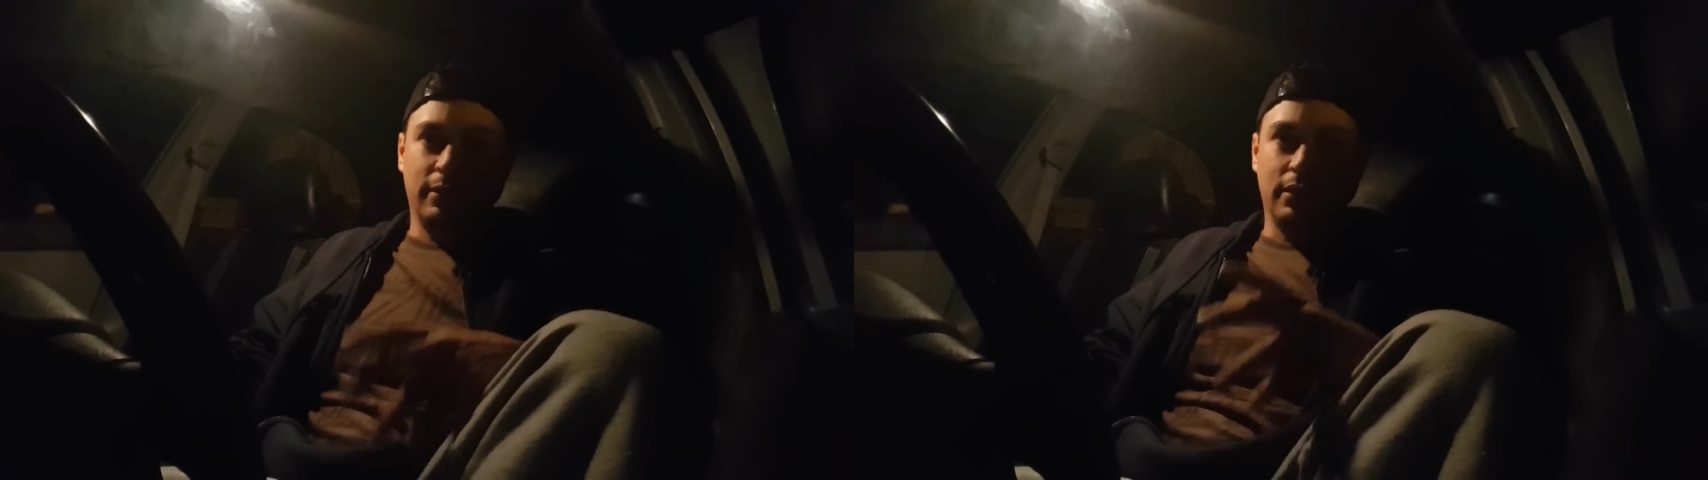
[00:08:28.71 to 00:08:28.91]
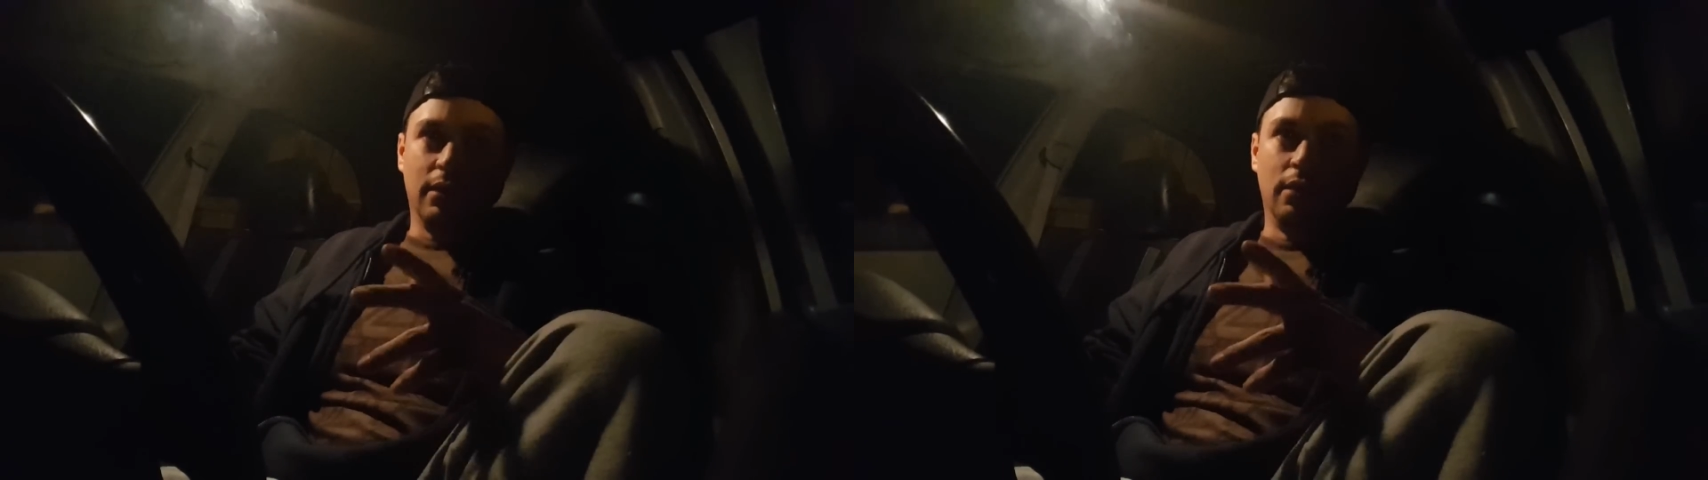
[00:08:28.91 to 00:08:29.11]
I
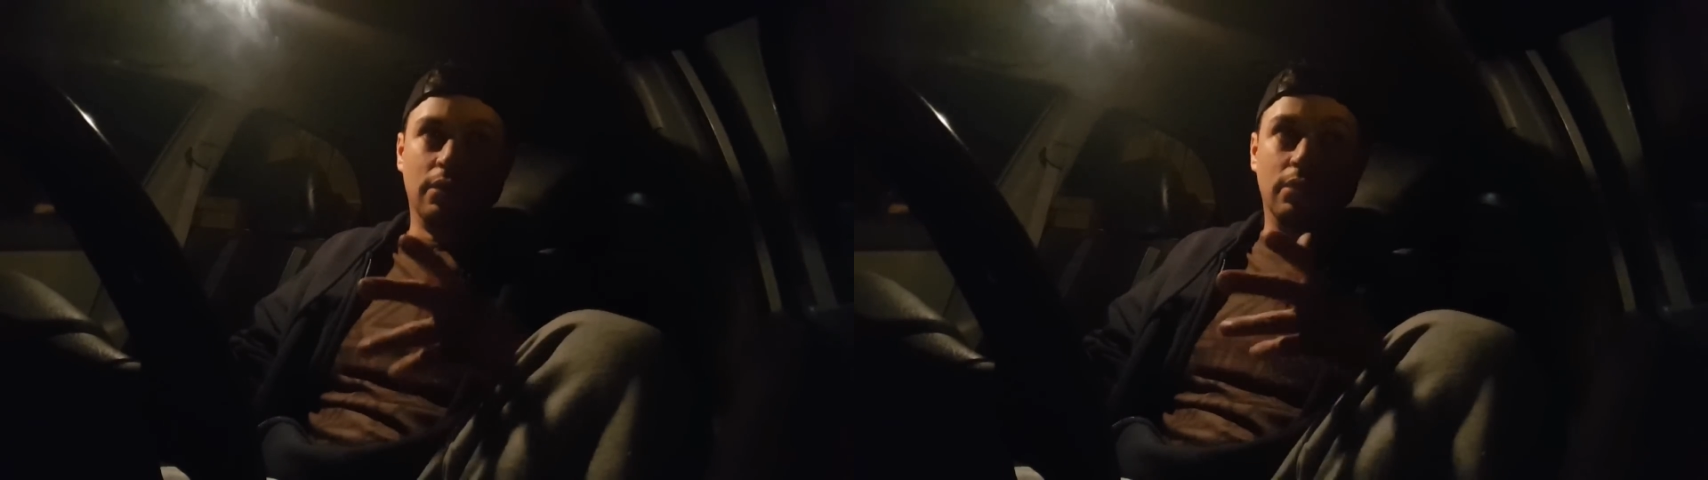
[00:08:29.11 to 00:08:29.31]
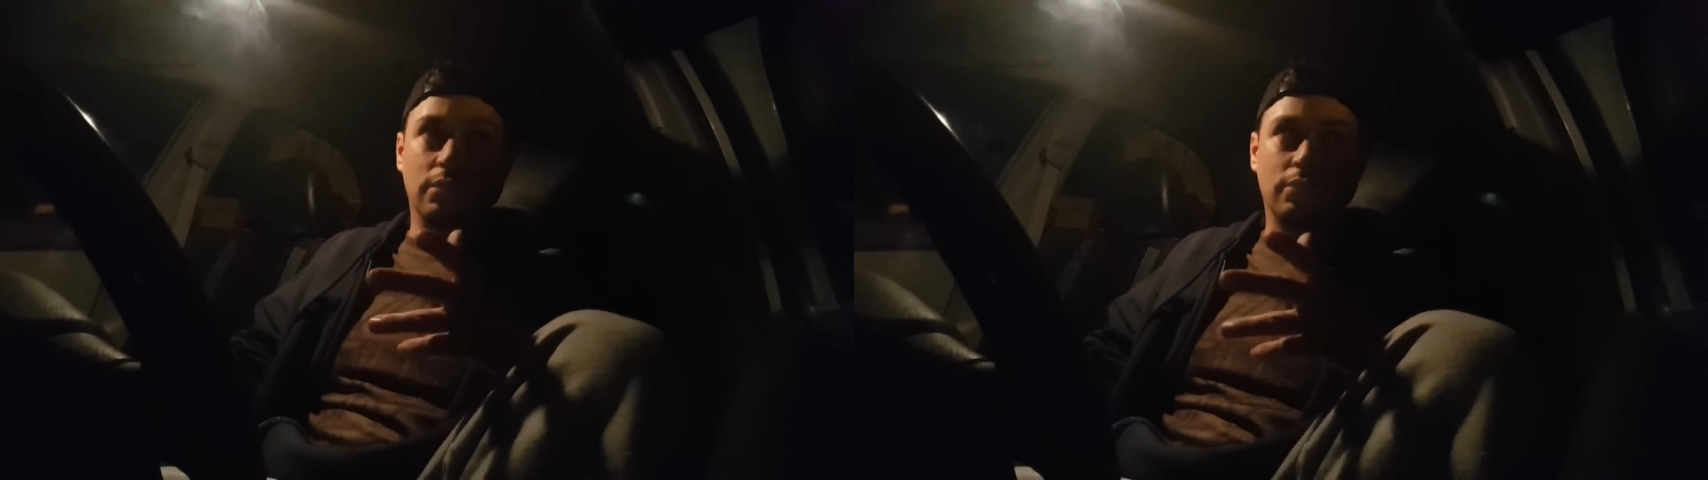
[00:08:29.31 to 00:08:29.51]
mean,
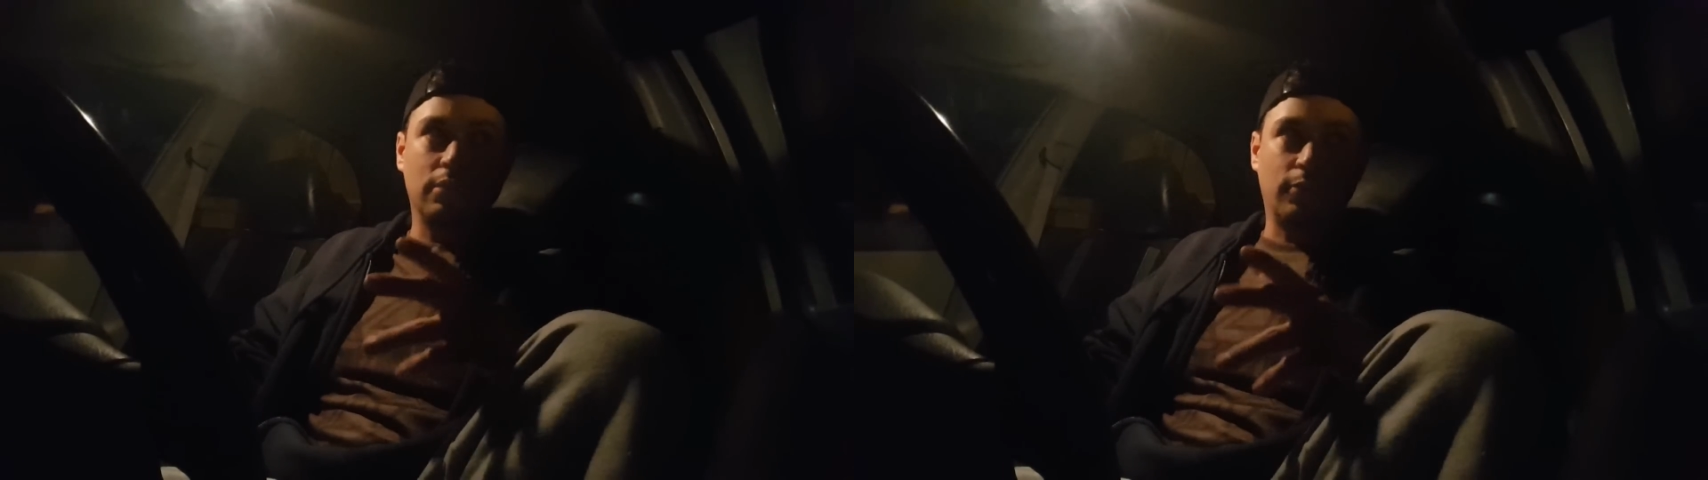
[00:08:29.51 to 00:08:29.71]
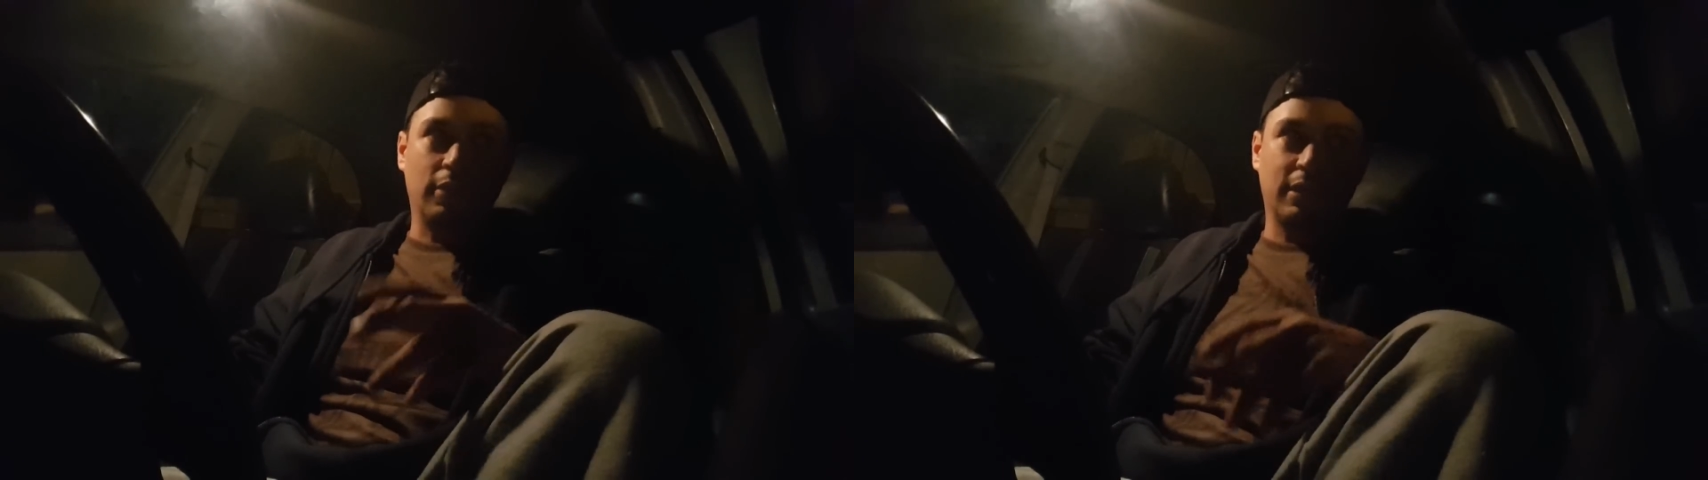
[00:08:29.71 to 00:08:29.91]

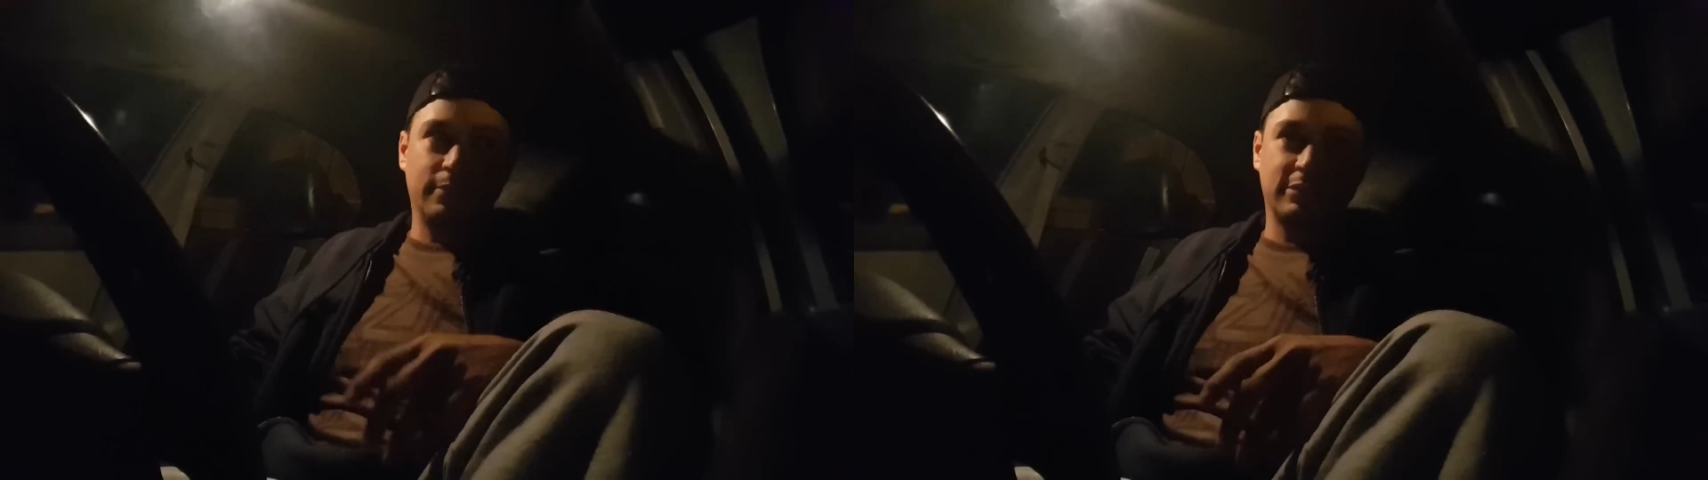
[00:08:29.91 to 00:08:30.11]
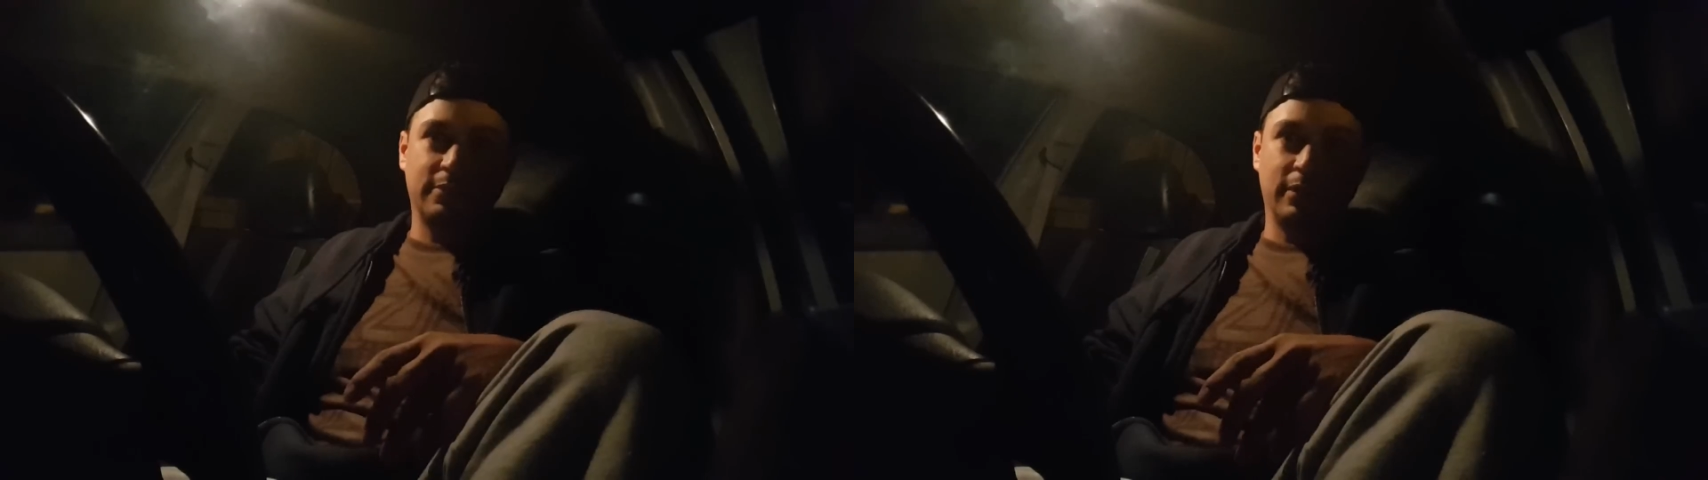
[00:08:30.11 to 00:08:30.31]
walk
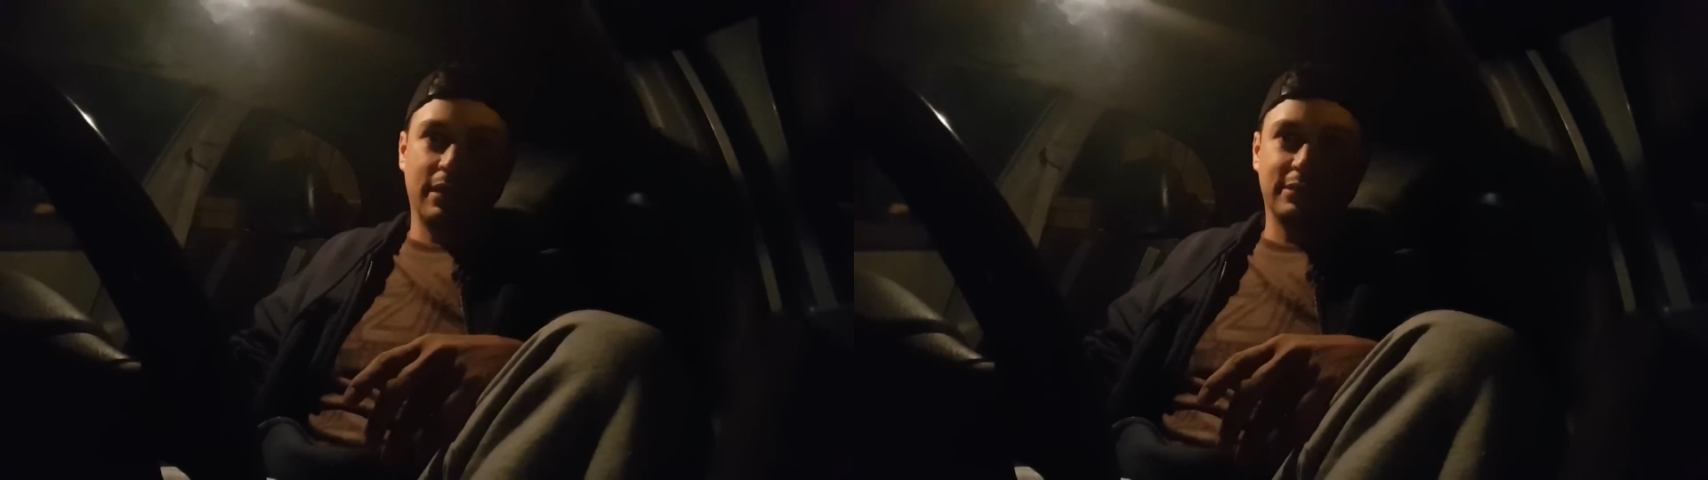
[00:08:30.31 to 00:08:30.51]
up to somebody,